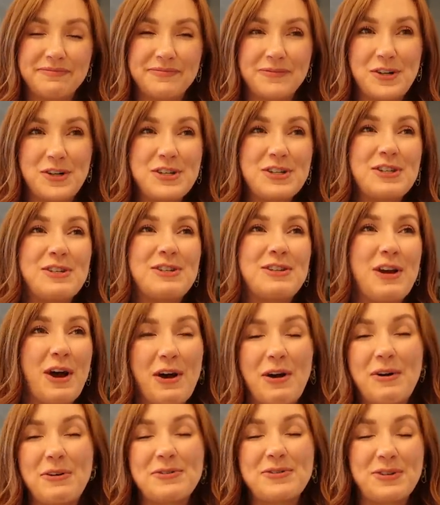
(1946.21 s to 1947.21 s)
We're
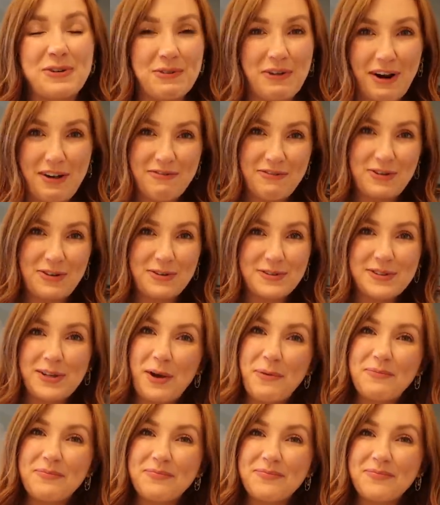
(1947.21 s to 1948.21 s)
so, so grateful.
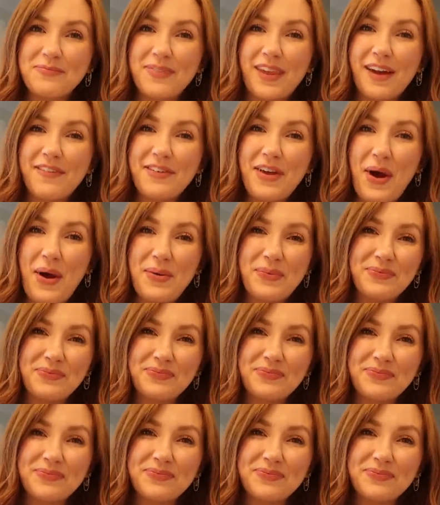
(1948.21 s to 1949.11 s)
So love y'all.